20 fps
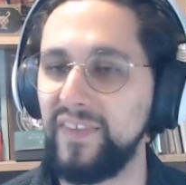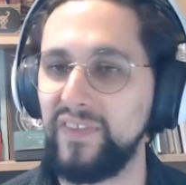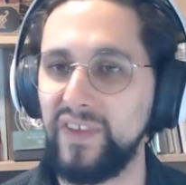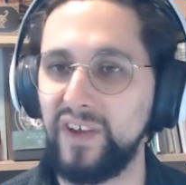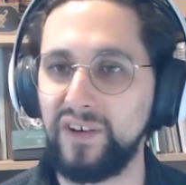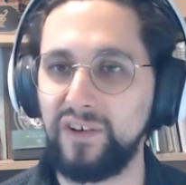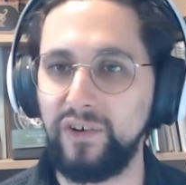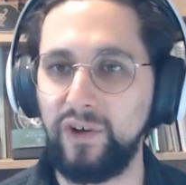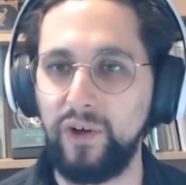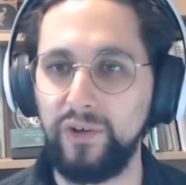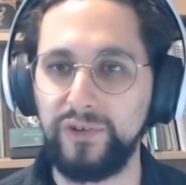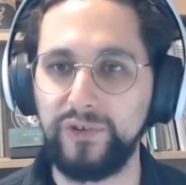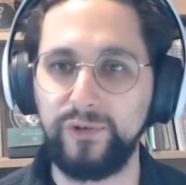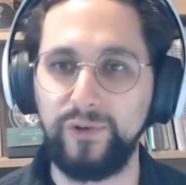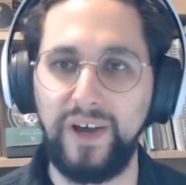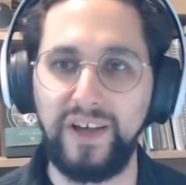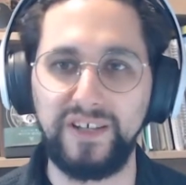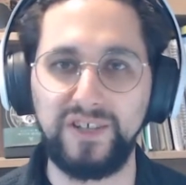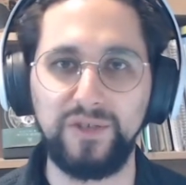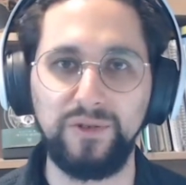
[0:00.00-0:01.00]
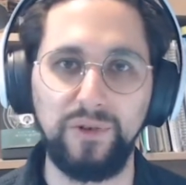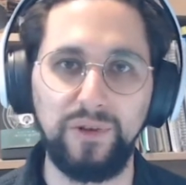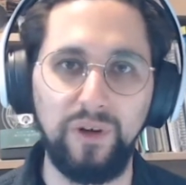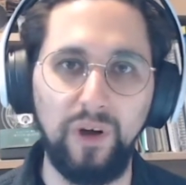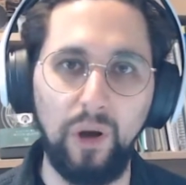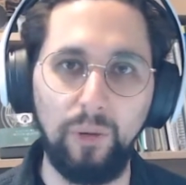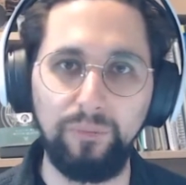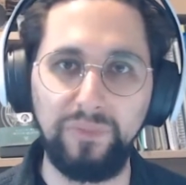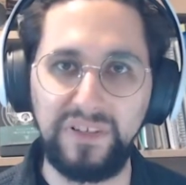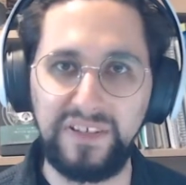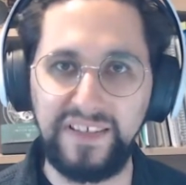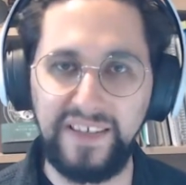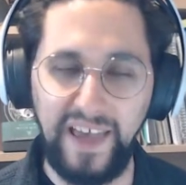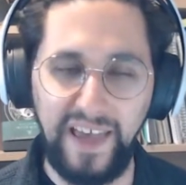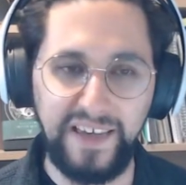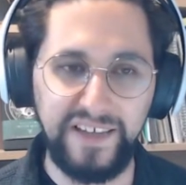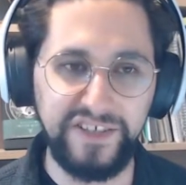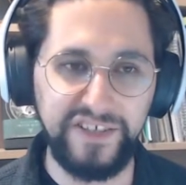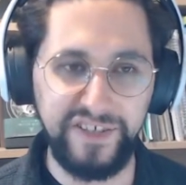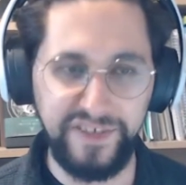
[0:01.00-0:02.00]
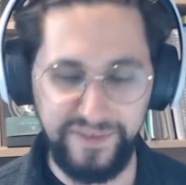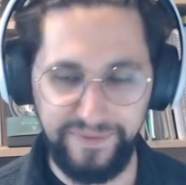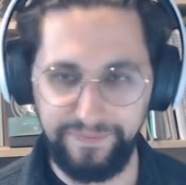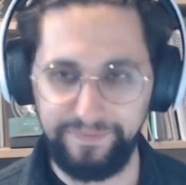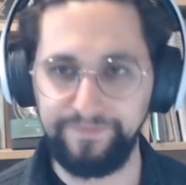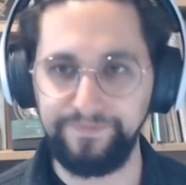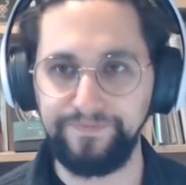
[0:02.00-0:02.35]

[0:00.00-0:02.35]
contractual obligation.